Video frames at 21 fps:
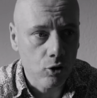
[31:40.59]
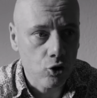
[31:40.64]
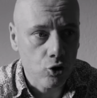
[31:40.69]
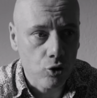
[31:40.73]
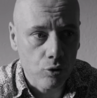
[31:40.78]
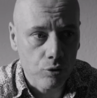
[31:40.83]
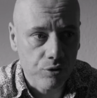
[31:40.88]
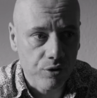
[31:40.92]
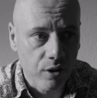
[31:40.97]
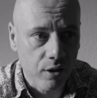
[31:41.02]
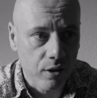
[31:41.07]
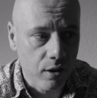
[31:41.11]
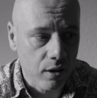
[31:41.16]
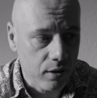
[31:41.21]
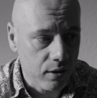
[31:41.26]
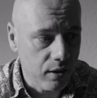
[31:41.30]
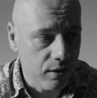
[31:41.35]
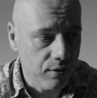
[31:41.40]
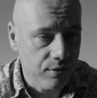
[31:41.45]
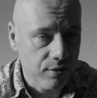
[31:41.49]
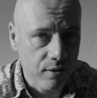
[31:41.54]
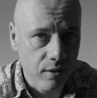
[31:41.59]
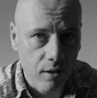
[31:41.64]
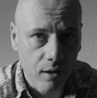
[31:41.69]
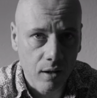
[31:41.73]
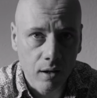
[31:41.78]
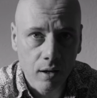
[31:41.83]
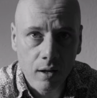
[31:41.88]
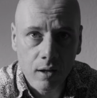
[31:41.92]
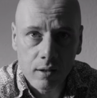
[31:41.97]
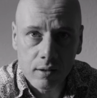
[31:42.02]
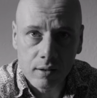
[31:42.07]
chosen
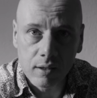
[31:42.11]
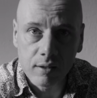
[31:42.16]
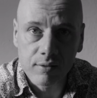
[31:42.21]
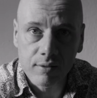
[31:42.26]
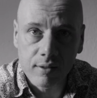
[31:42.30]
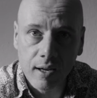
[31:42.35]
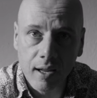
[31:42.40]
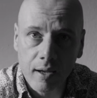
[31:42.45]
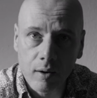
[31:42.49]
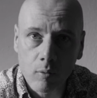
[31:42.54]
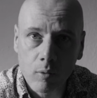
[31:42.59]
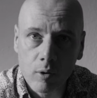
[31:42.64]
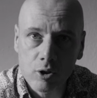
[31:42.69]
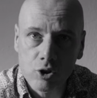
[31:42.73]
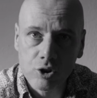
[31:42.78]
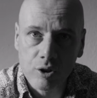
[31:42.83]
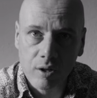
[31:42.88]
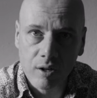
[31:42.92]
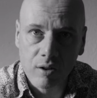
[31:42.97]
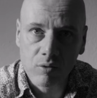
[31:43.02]
this language